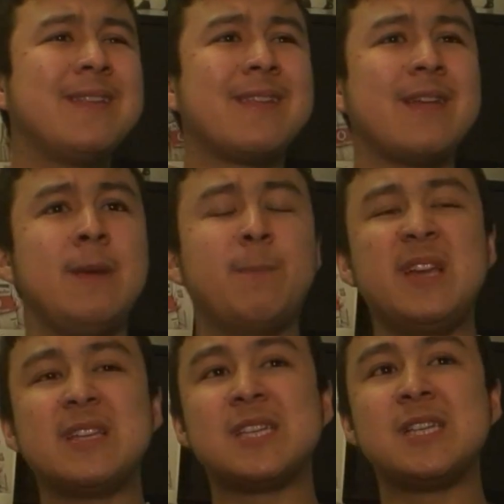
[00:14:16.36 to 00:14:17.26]
He
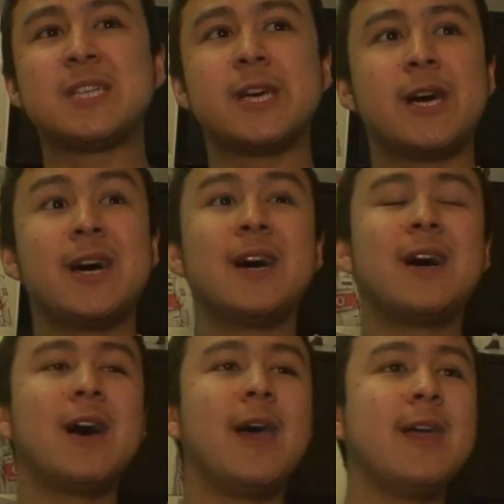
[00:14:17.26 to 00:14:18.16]
beats
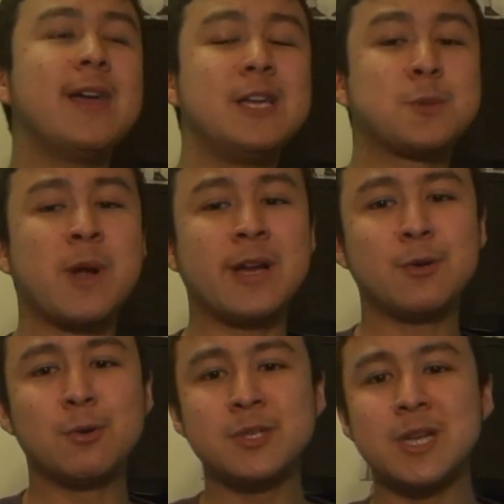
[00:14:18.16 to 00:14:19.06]
his
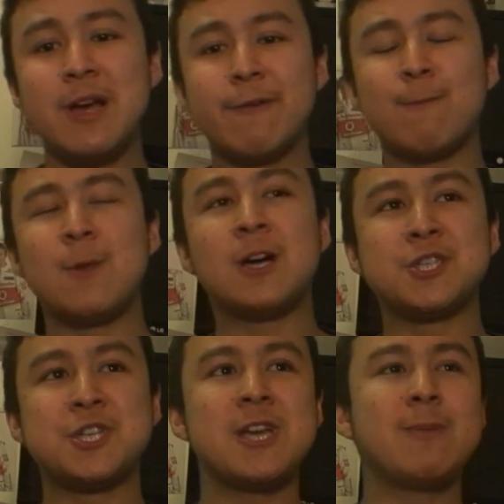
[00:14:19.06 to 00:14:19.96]
record from
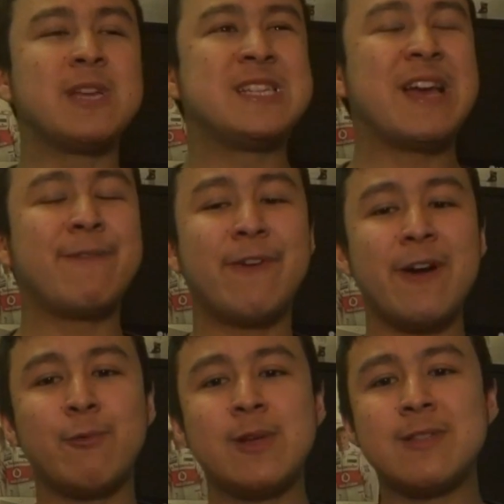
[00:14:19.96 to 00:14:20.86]
last year, because he had
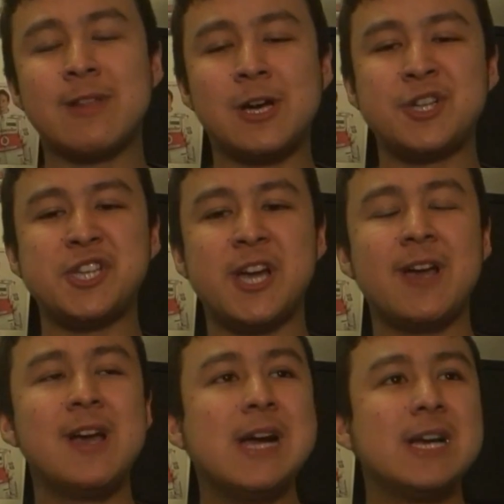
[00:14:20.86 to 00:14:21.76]
5 wins last
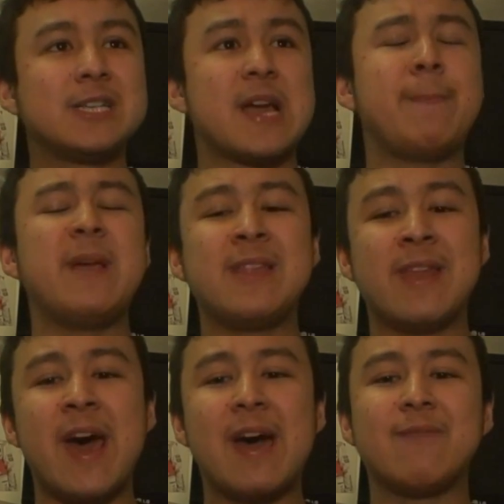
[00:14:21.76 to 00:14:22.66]
year. So he beat
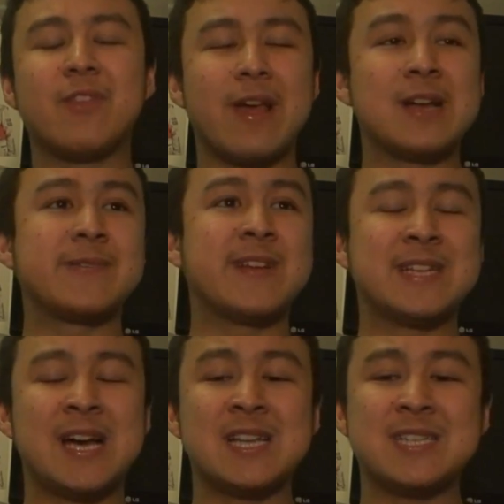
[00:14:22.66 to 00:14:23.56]
that, so that's
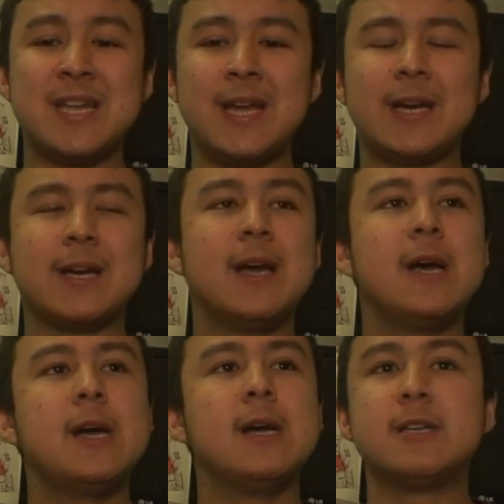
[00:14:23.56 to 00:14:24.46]
fantastic.
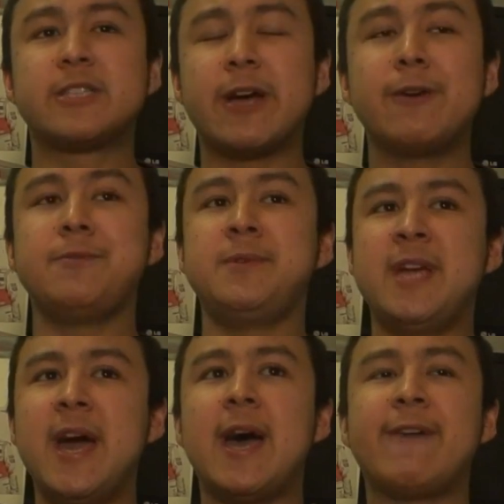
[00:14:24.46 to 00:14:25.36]
So
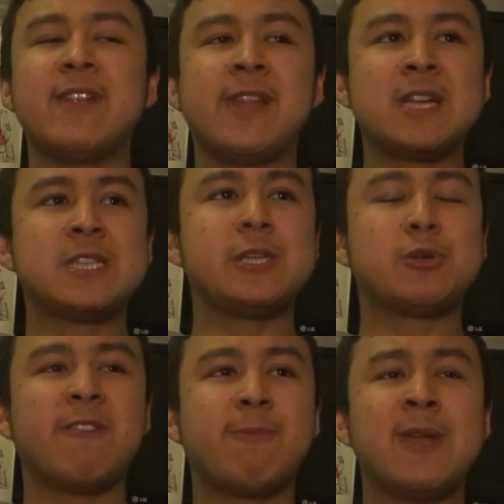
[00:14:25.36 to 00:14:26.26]
yeah, a fantastic
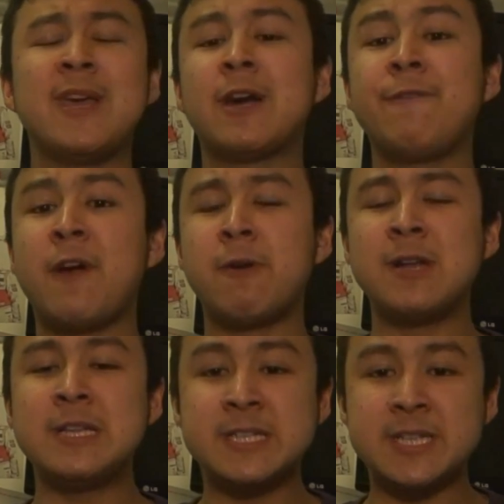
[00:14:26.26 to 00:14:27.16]
drive by Nico,
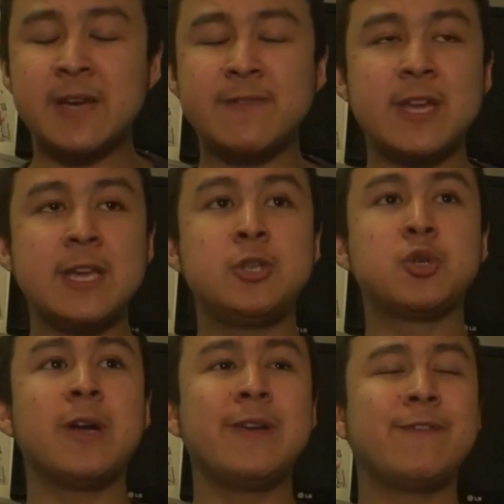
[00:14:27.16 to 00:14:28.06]
thoroughly deserved it. He
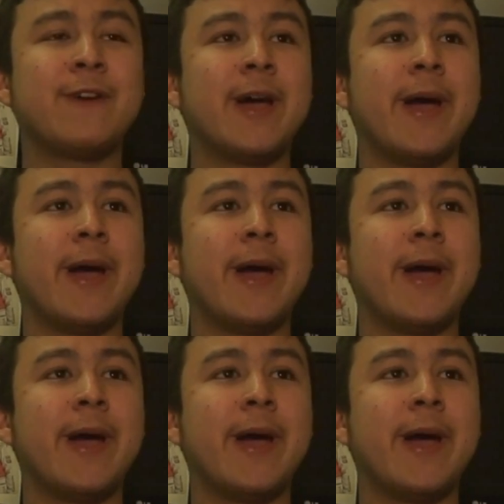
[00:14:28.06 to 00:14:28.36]
drove